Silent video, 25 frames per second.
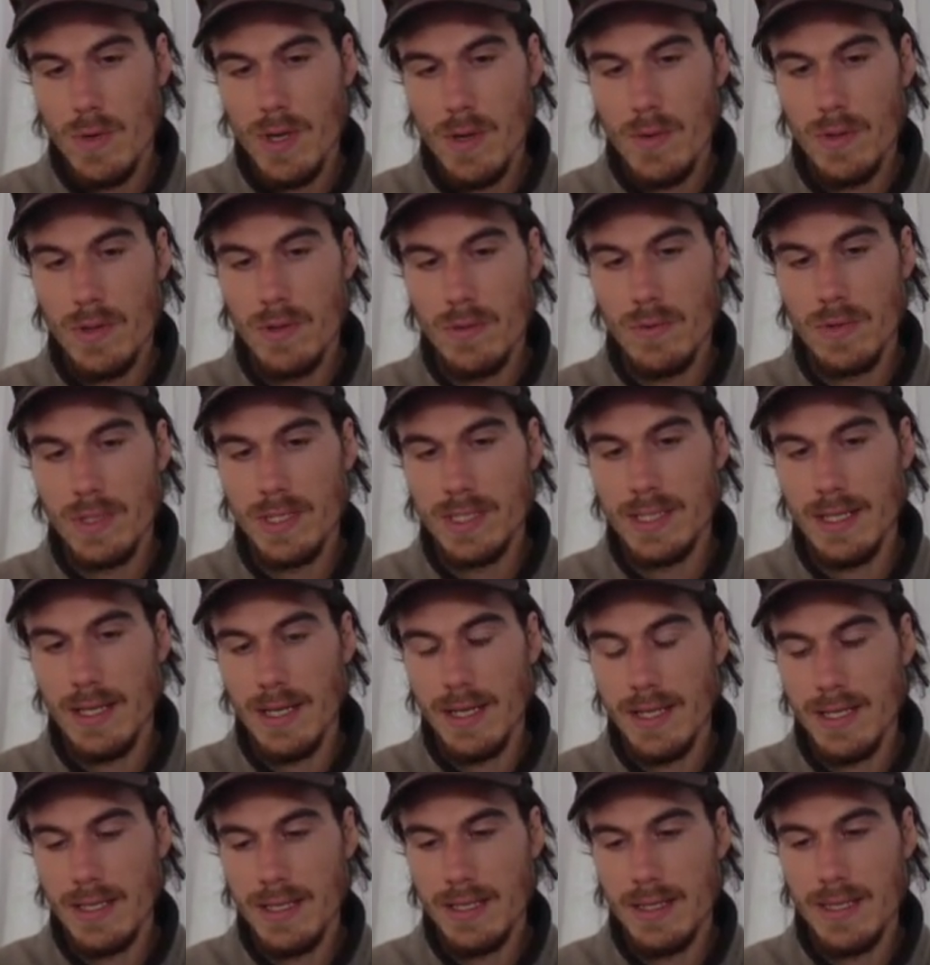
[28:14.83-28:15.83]
Wherewithal is
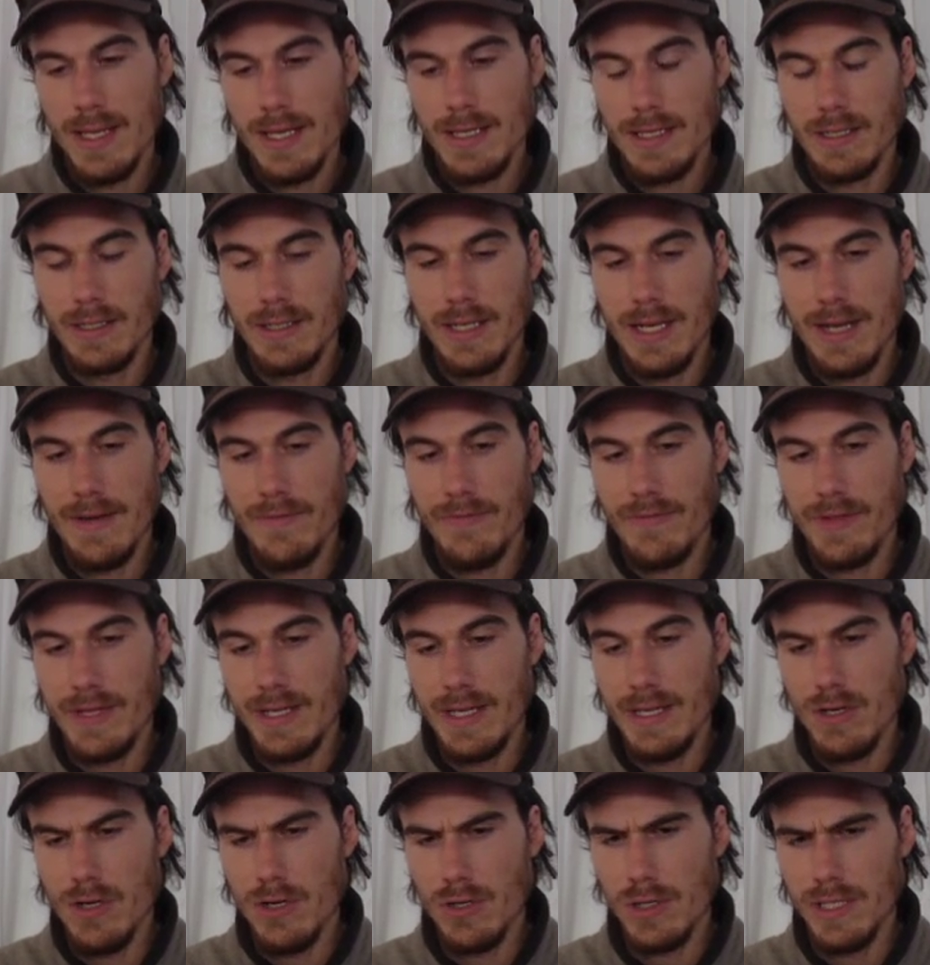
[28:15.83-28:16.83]
like they don't have
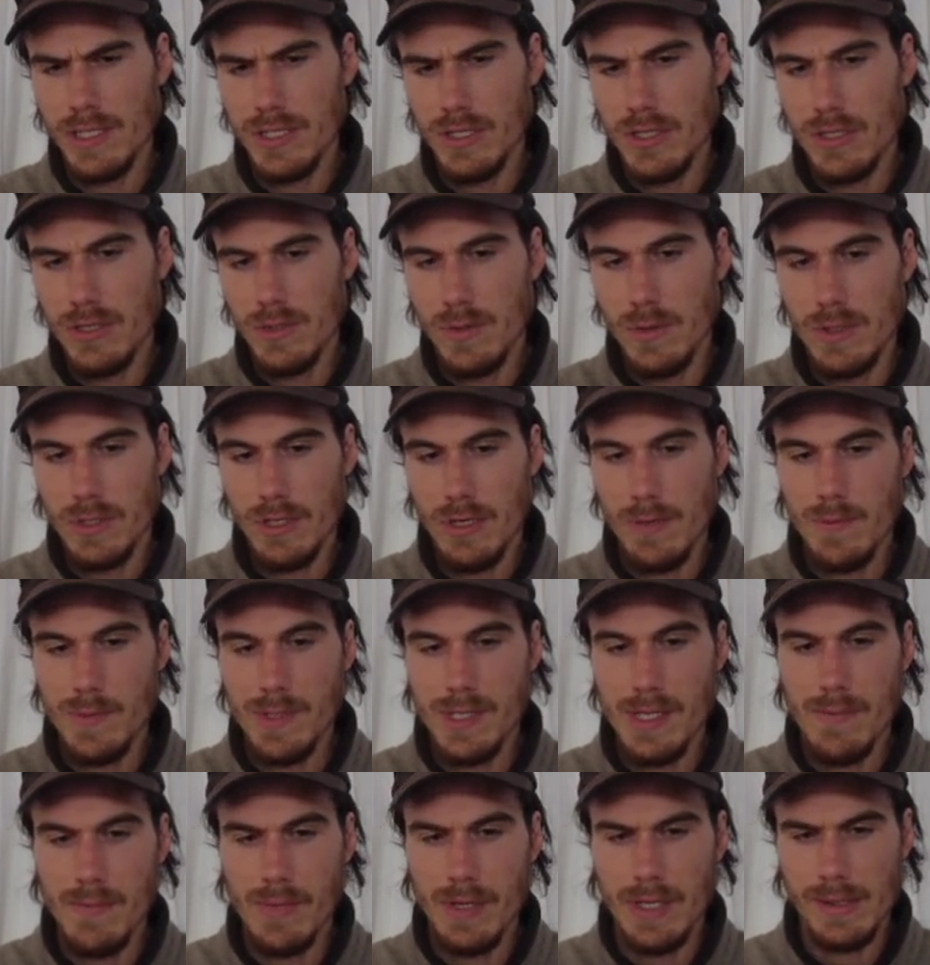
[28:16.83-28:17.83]
the knowledge to
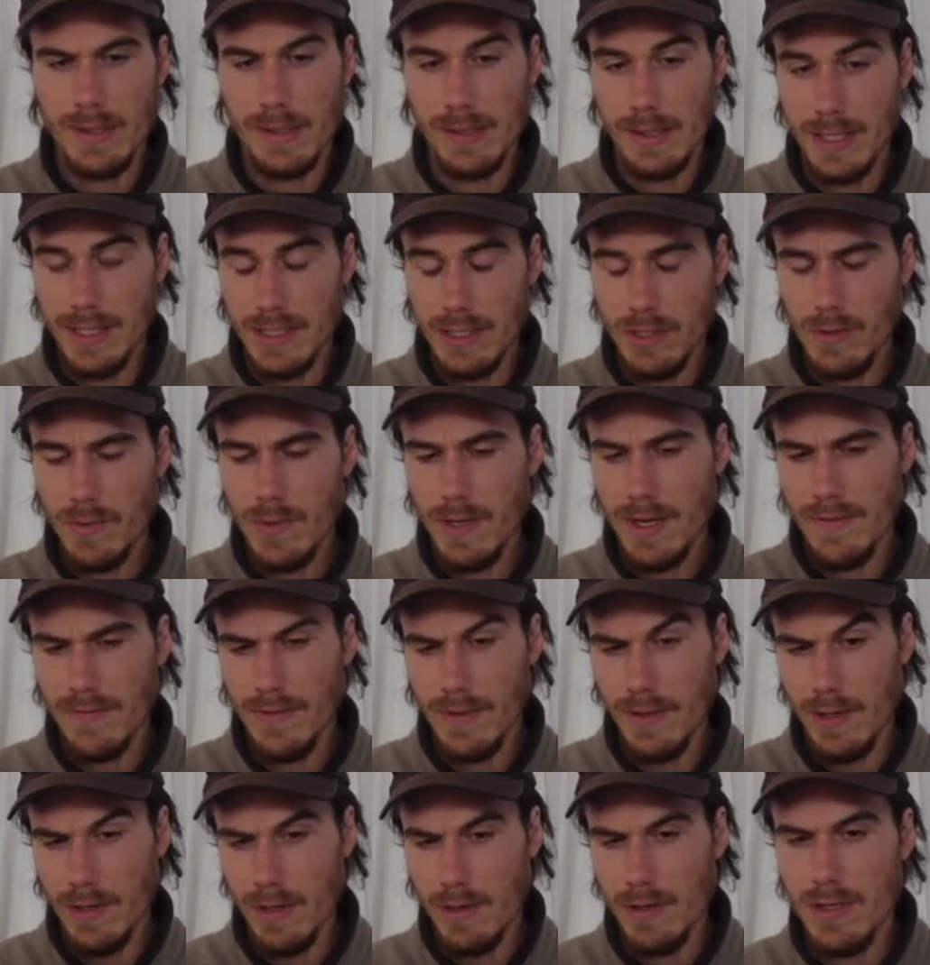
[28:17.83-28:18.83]
adopt it. I think they do
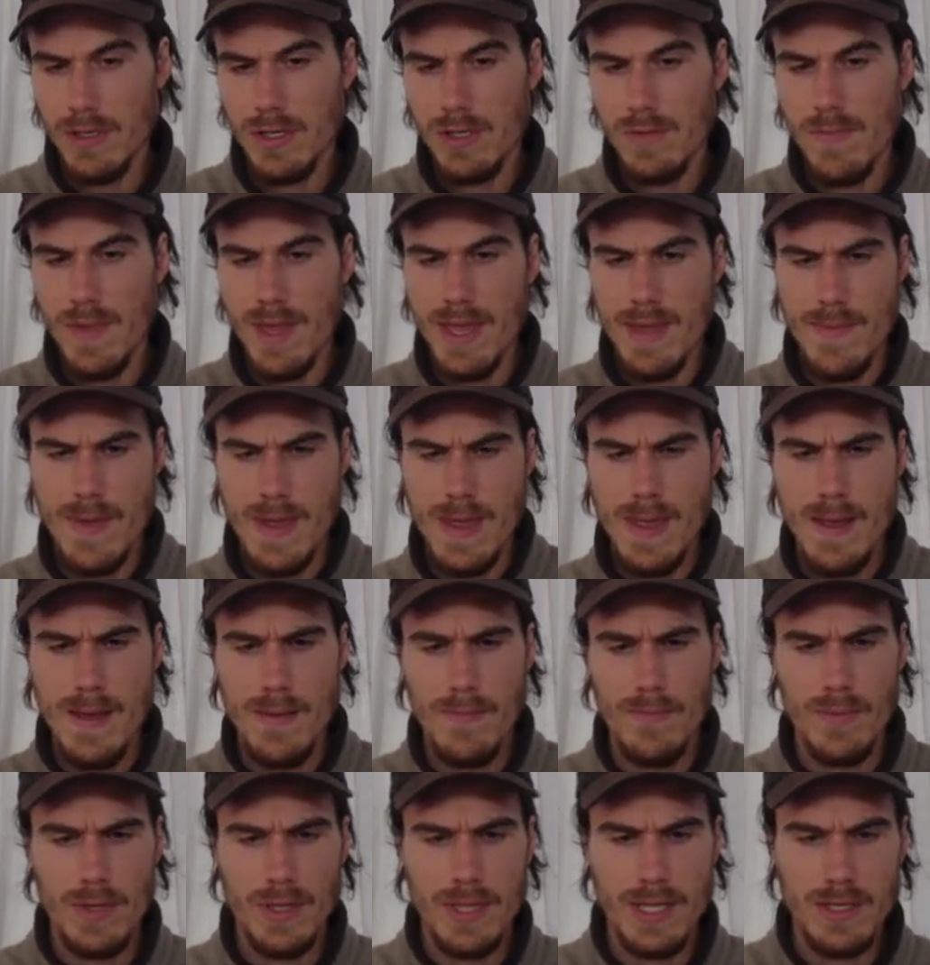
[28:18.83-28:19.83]
have the knowledge maybe,
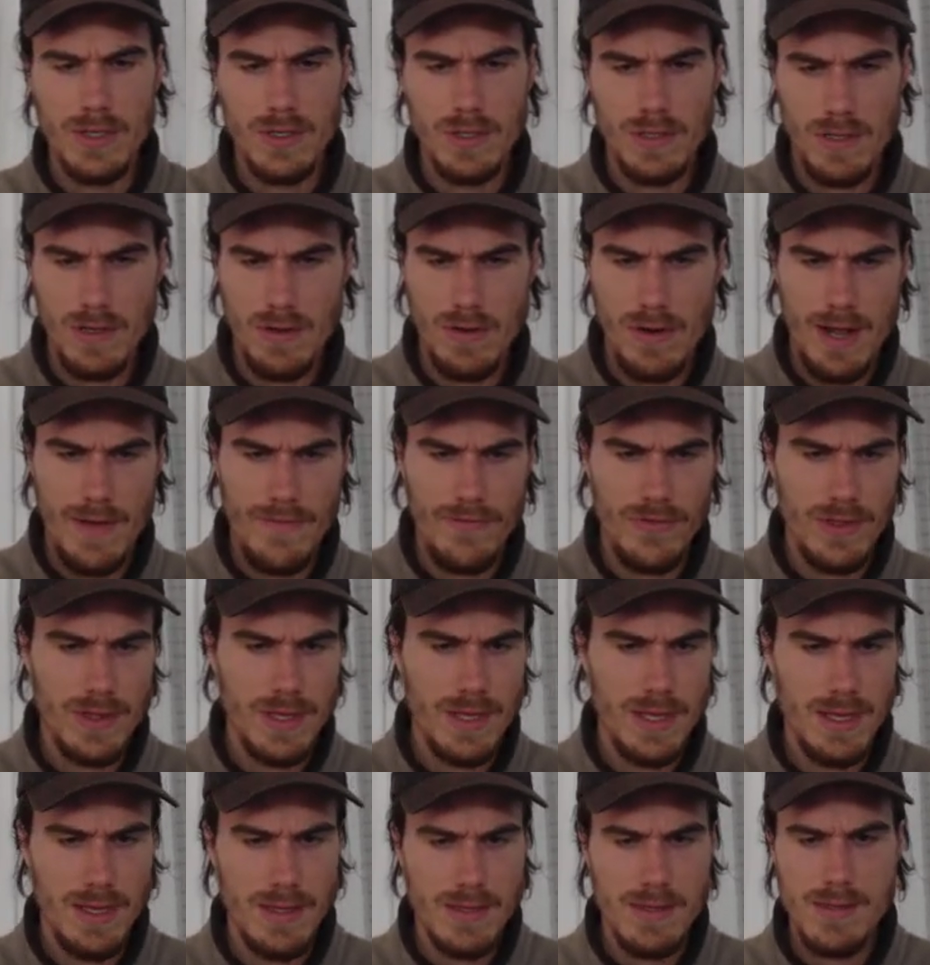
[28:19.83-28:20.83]
but they just don't have
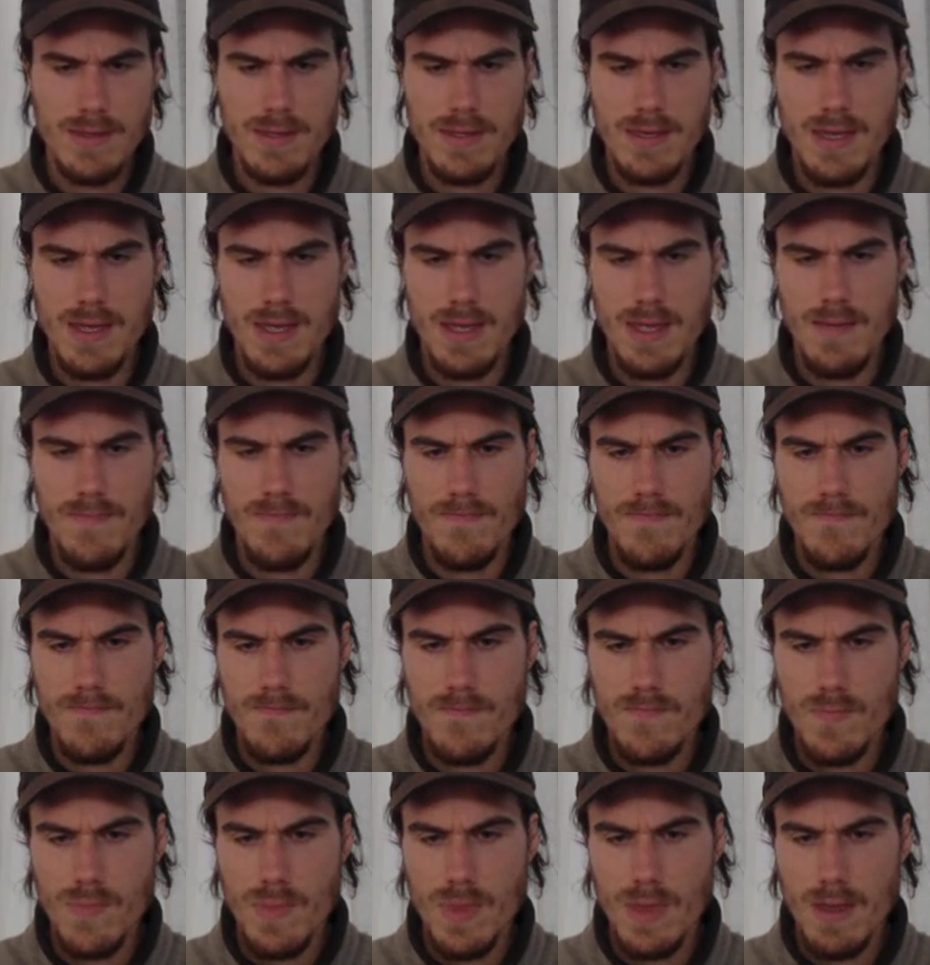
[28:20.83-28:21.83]
the
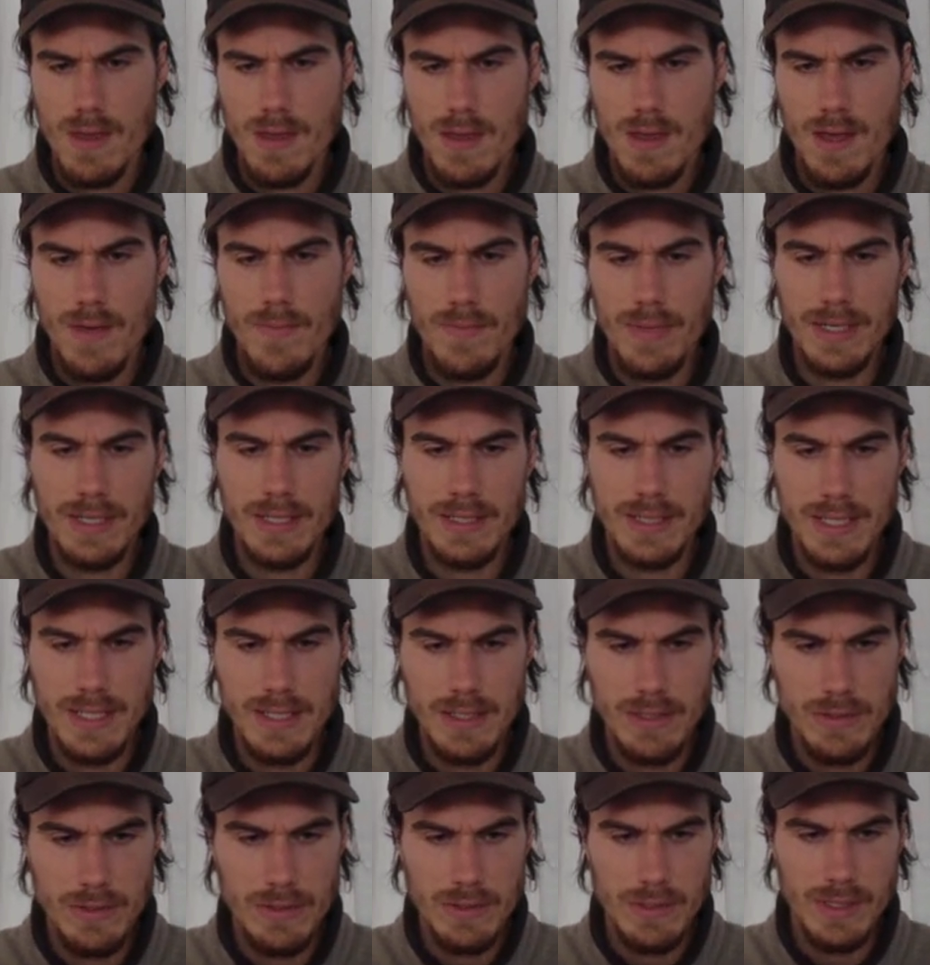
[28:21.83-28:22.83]

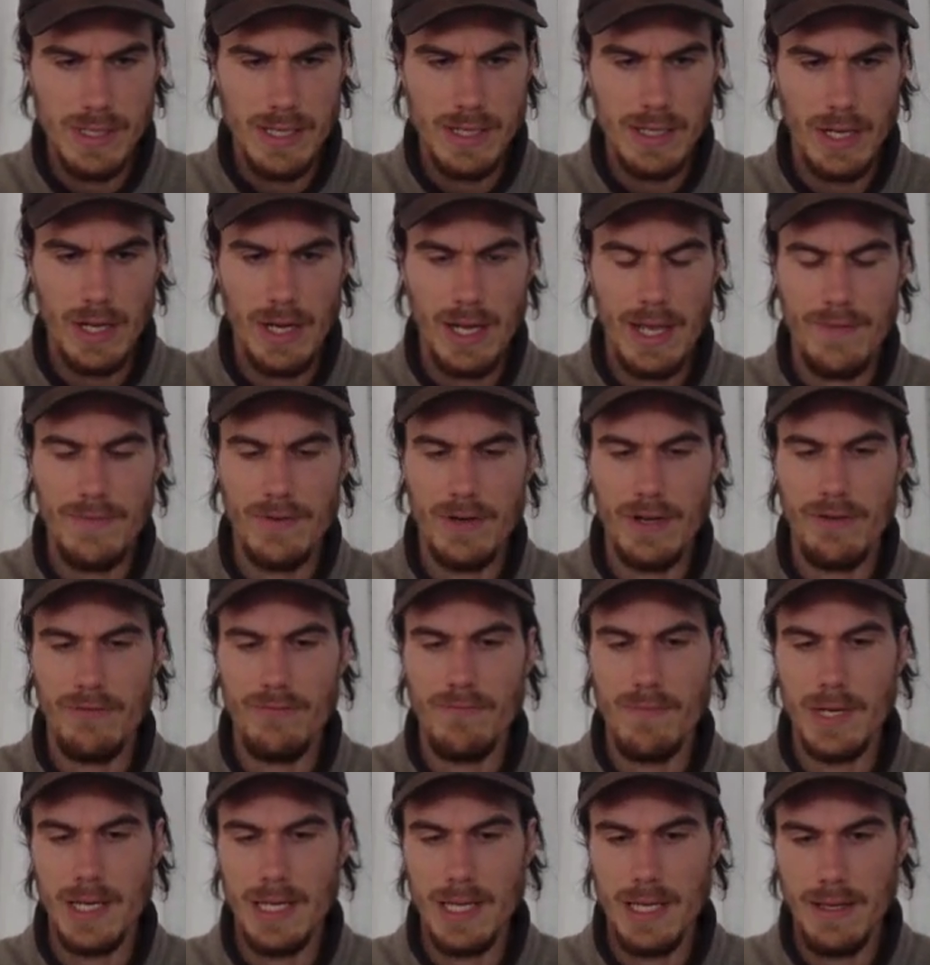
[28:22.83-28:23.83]
ability to because they don't have
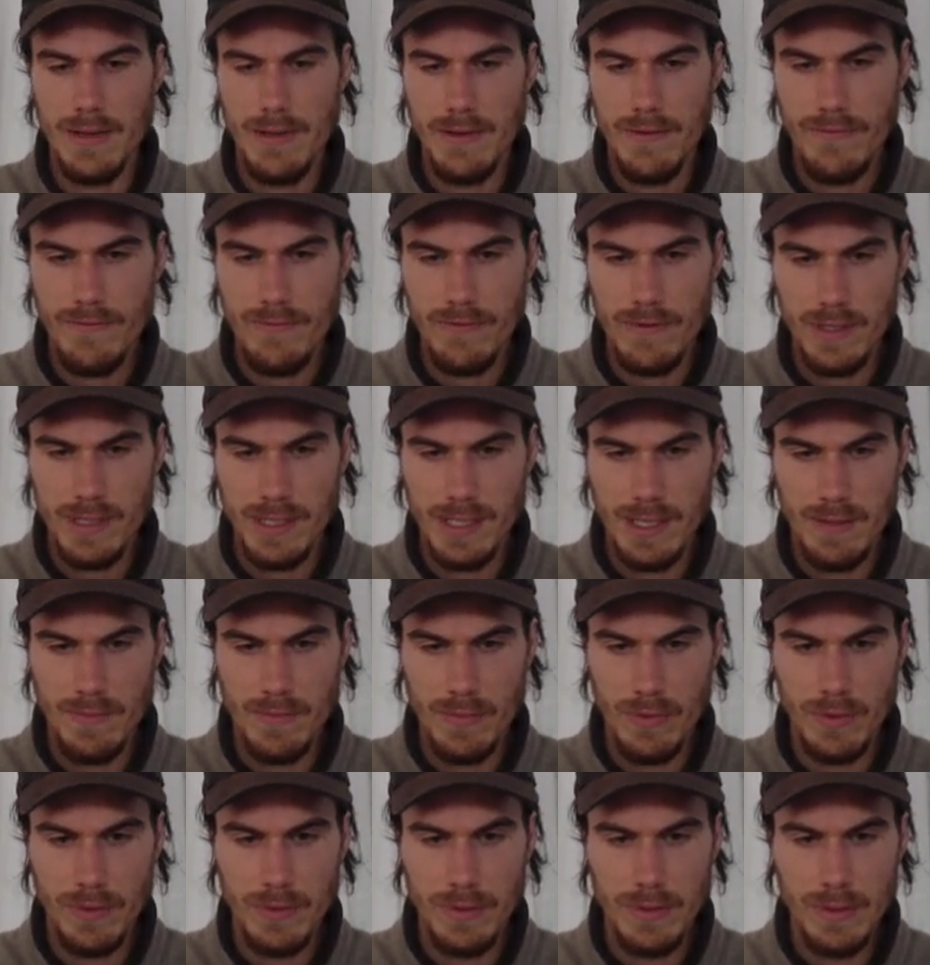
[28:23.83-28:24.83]
enough money, for
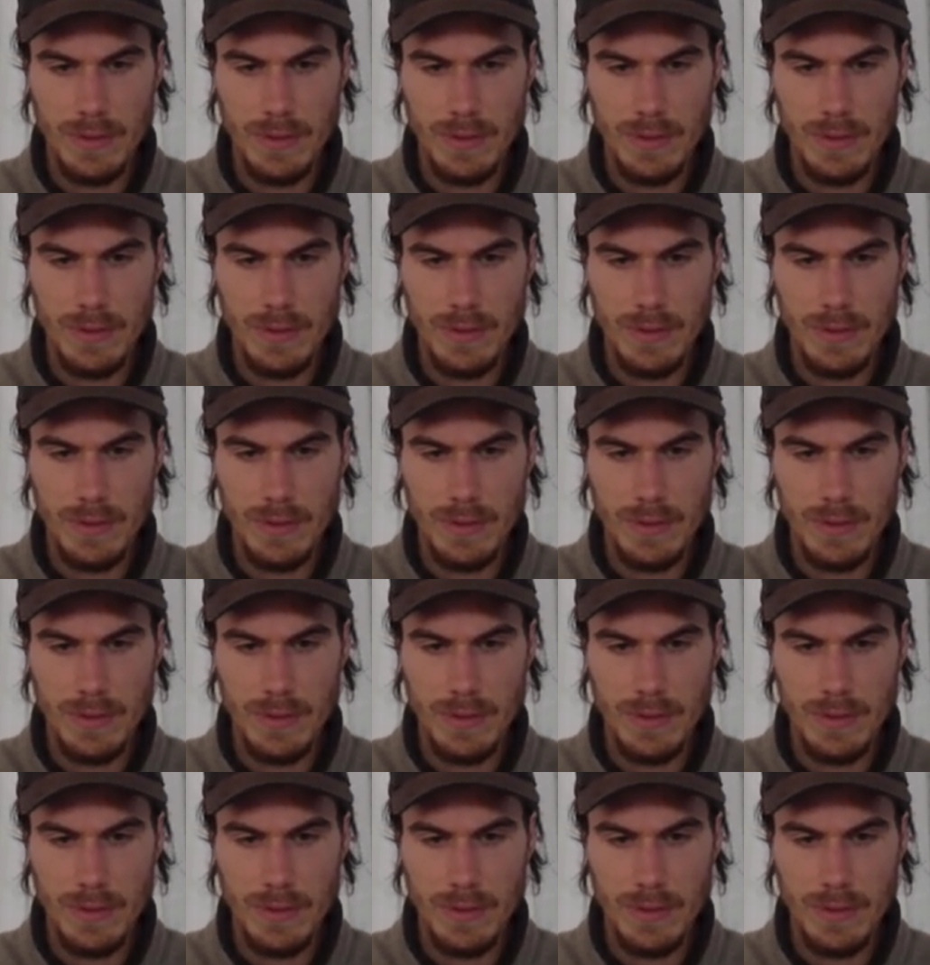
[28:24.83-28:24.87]
example.